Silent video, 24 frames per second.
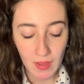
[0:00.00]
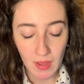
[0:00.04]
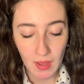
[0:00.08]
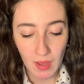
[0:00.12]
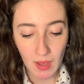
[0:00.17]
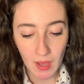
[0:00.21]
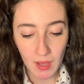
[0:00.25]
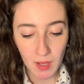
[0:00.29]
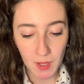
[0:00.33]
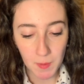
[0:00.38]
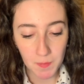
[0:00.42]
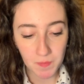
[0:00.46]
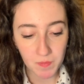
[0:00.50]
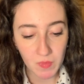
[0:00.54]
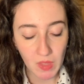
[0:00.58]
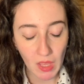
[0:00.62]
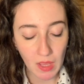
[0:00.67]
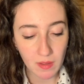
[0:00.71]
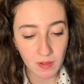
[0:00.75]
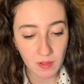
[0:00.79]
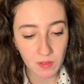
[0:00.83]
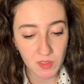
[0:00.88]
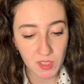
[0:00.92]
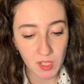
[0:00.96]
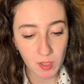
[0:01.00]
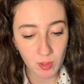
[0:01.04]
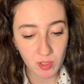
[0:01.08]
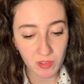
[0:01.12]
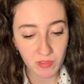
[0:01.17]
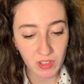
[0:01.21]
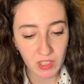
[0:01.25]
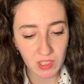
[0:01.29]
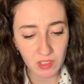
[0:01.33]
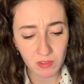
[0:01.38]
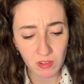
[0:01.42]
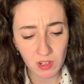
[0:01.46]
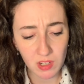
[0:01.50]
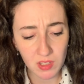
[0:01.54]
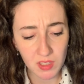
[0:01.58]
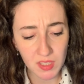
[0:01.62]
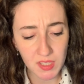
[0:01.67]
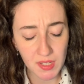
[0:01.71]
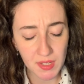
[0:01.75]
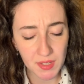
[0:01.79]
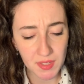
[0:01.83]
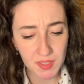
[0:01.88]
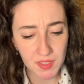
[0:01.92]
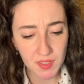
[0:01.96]
And in terms of other
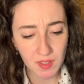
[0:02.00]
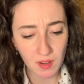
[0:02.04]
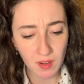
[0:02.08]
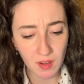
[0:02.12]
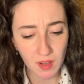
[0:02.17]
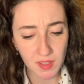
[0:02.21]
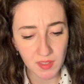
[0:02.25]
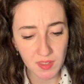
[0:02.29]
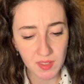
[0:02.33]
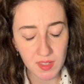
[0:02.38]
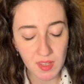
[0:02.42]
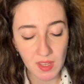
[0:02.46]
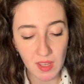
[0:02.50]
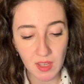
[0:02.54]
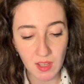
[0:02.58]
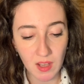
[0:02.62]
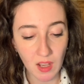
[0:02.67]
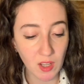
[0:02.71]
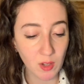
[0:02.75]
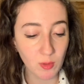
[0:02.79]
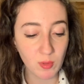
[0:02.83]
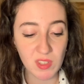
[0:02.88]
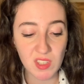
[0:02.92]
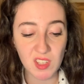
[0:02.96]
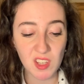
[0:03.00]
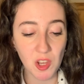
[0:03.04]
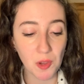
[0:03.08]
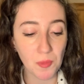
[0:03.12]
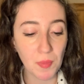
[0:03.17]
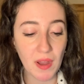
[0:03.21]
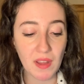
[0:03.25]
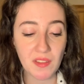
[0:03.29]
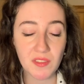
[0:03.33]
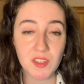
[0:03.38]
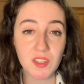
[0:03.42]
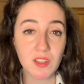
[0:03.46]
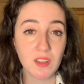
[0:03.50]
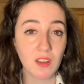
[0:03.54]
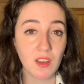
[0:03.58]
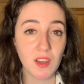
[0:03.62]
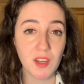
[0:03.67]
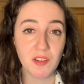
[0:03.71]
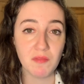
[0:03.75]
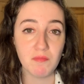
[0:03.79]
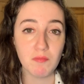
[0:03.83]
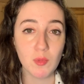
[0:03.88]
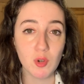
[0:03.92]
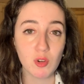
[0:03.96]
artists, I'd say I always go back to
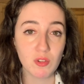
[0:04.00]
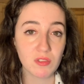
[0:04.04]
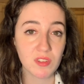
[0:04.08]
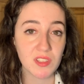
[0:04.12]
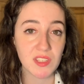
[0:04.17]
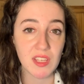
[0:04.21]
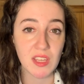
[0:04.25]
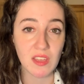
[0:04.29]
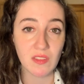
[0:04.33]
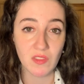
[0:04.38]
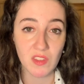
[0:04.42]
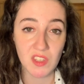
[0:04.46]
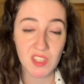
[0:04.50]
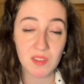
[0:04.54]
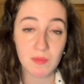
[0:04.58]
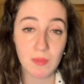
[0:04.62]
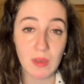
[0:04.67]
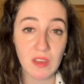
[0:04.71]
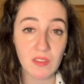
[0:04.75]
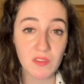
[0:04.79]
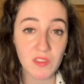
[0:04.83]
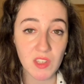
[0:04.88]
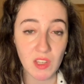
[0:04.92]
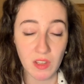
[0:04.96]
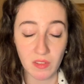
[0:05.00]
kind of Morrissey and the Smiths.